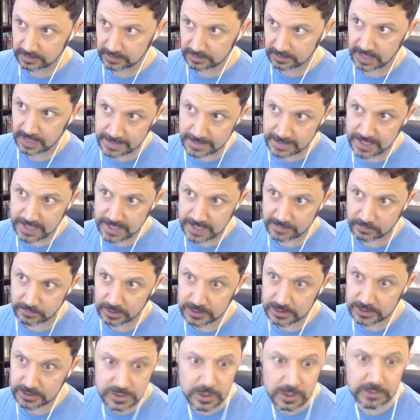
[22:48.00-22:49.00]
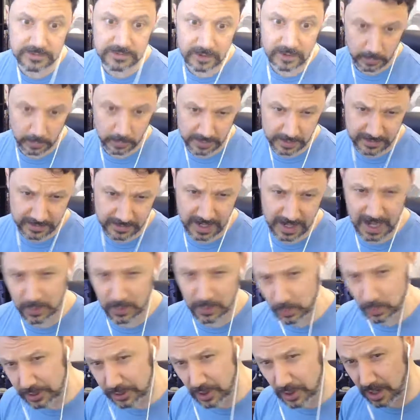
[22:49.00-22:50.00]
games I've run so far with it, I
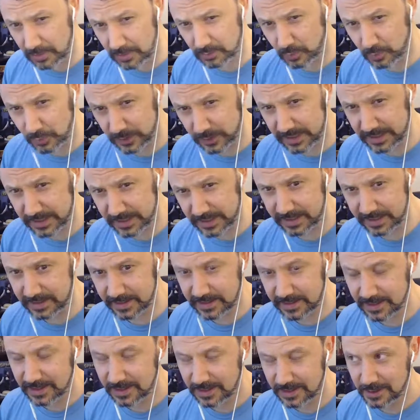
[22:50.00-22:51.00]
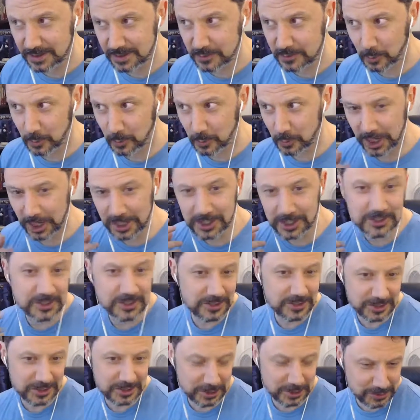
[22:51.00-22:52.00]
would not really want
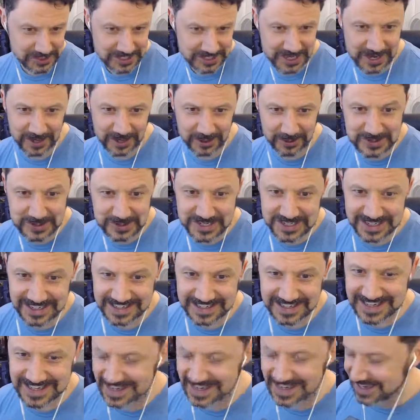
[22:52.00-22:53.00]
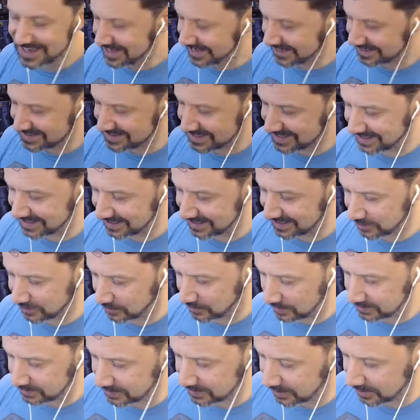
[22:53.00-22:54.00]
to use those because it's going to
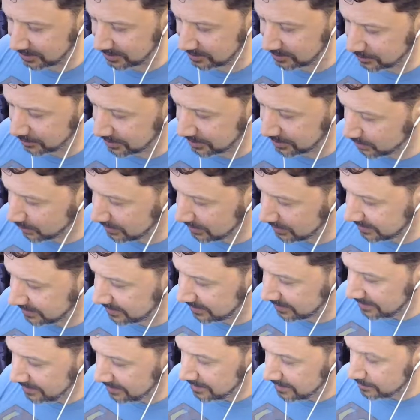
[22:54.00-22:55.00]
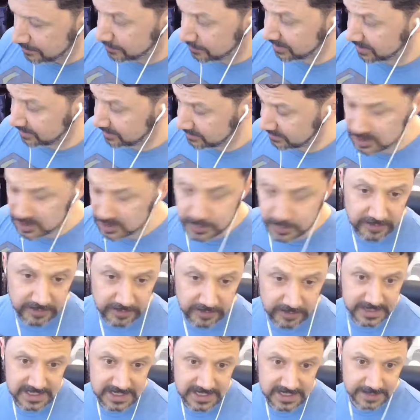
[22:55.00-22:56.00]
corrupt a character pretty quickly. But it does
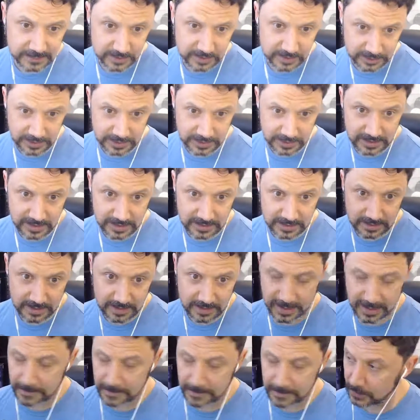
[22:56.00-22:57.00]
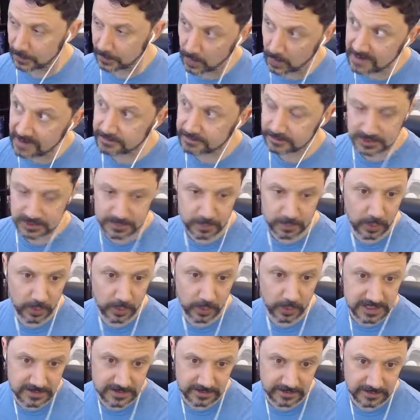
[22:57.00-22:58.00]
provide some good um, reference
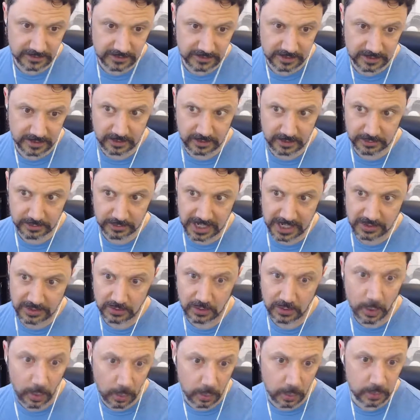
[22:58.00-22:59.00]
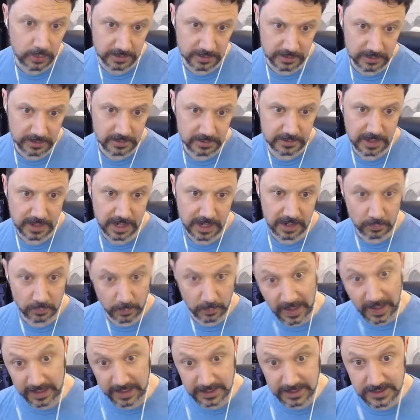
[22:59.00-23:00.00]
points to create your own uh,
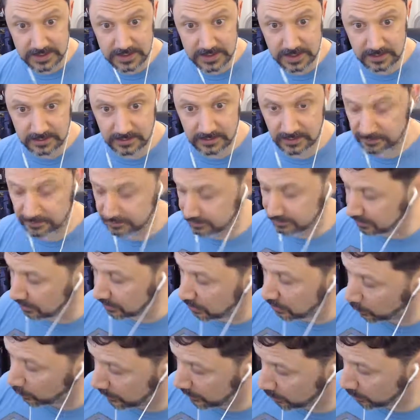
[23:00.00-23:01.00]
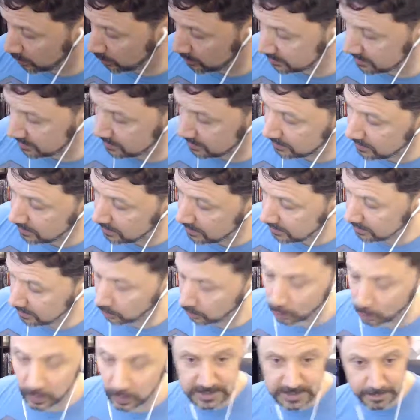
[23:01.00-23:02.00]
relics to figure out what would be, you know,
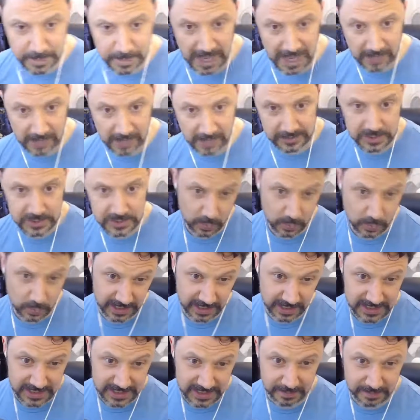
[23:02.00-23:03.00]
what's balanced, what isn't